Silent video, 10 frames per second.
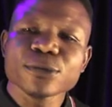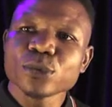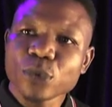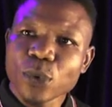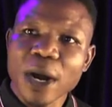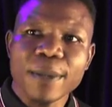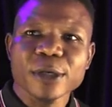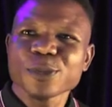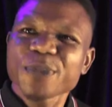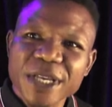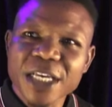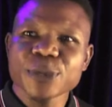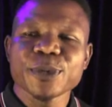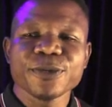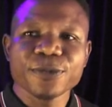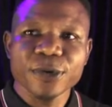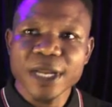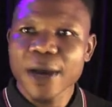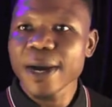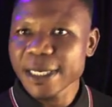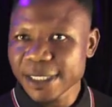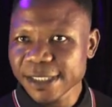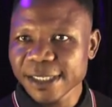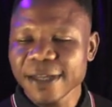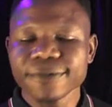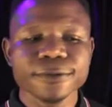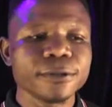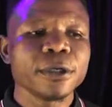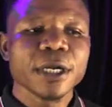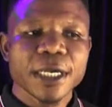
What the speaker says: to know about PHP for now at this level